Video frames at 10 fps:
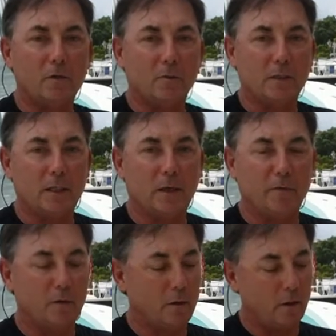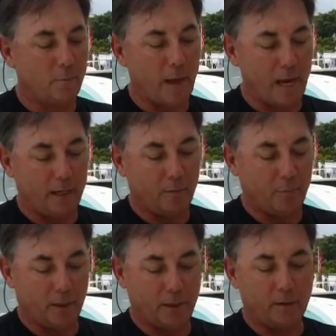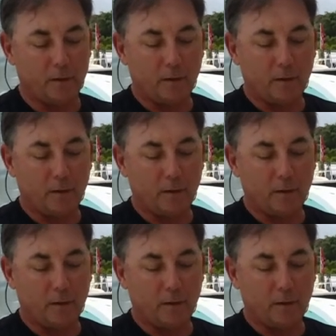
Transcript: a receiver, a backing plate.